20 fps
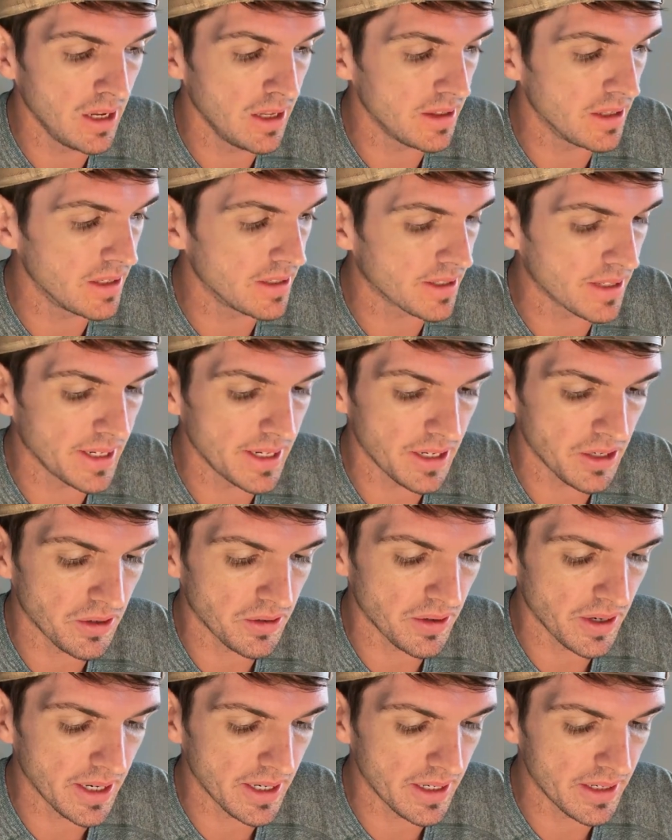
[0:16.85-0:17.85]
that is getting
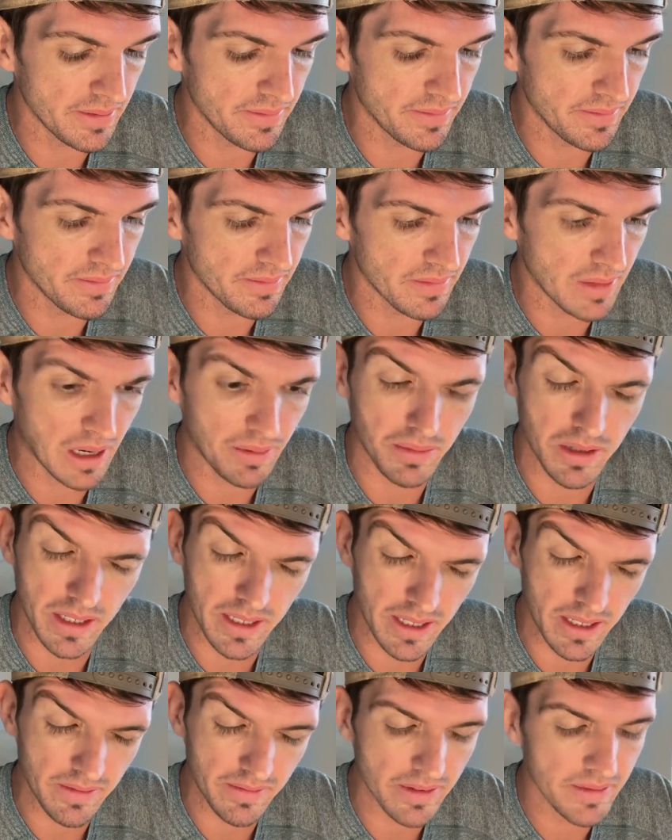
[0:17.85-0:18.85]
graded, I
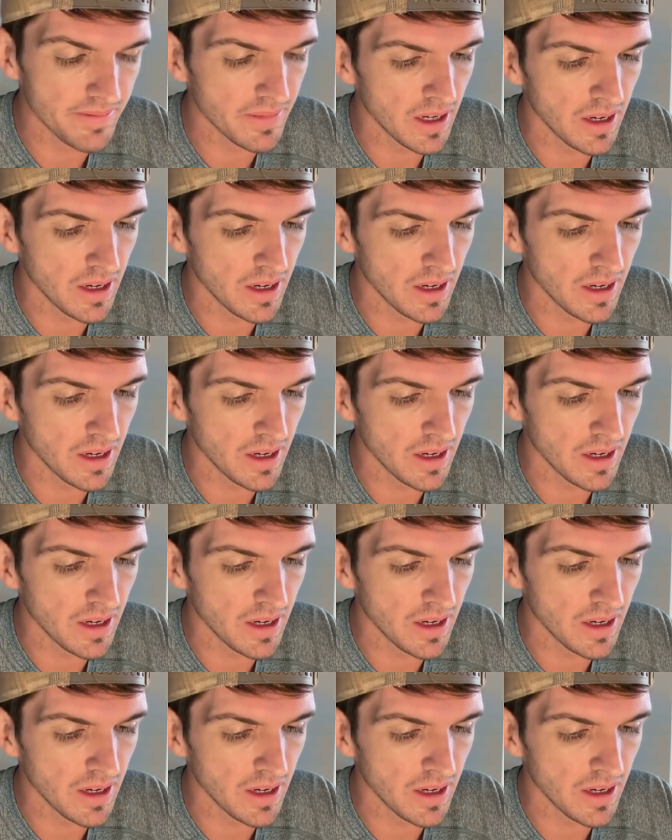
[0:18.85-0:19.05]
believe.